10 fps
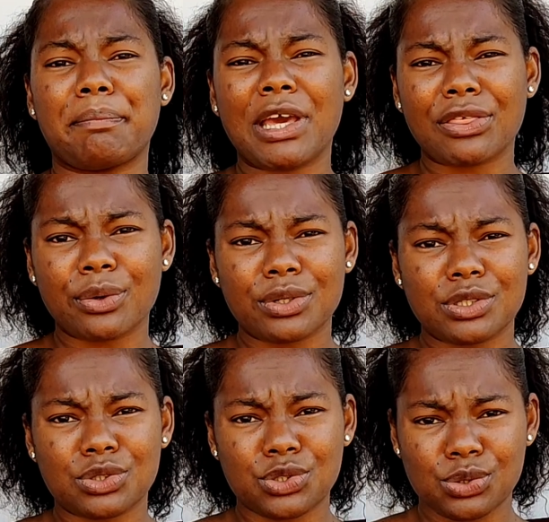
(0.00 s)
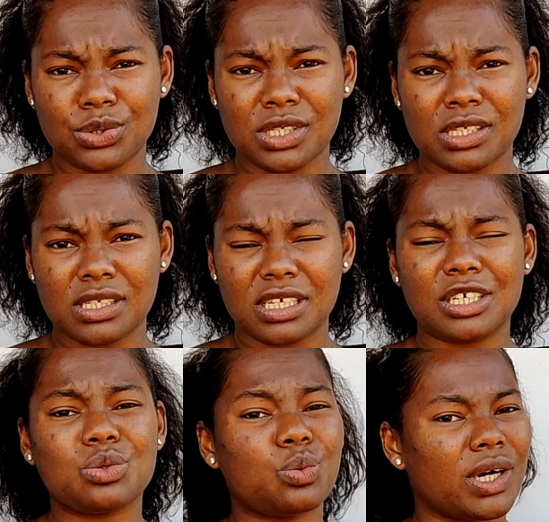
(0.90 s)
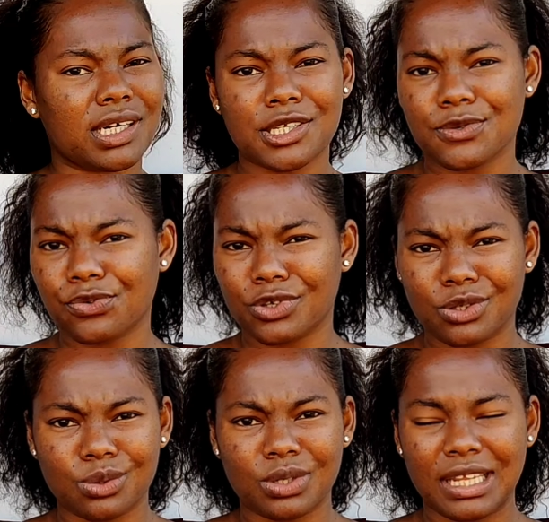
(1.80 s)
method you choose, it works for you.